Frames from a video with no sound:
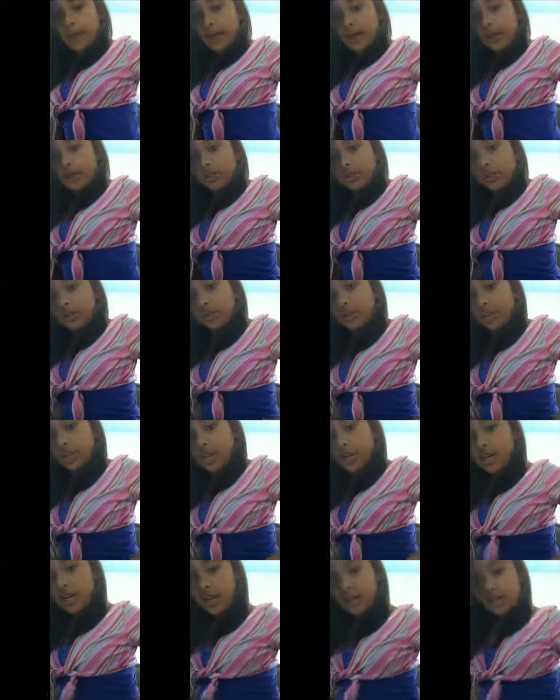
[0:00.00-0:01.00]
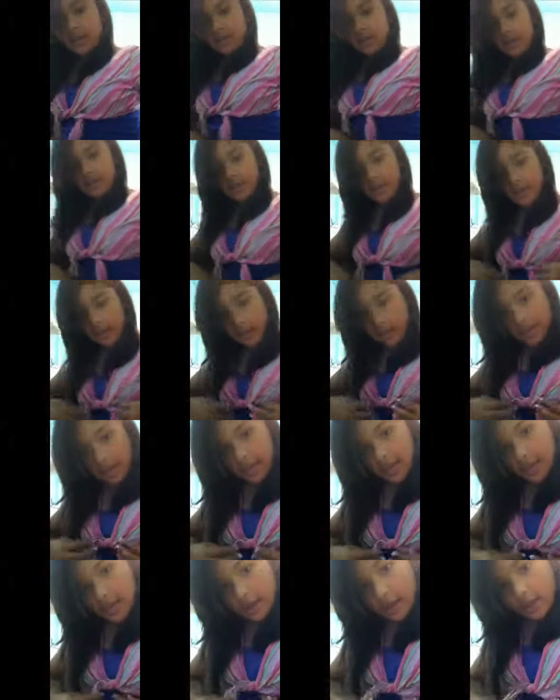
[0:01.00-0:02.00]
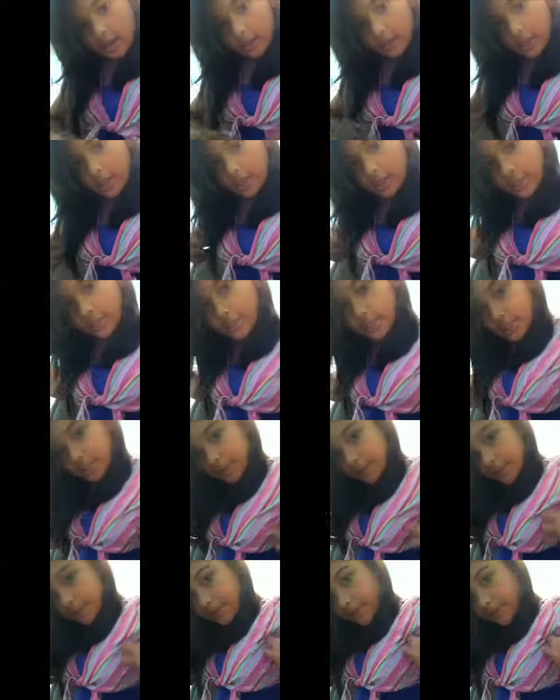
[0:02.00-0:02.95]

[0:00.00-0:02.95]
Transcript: like undershirt, and then like this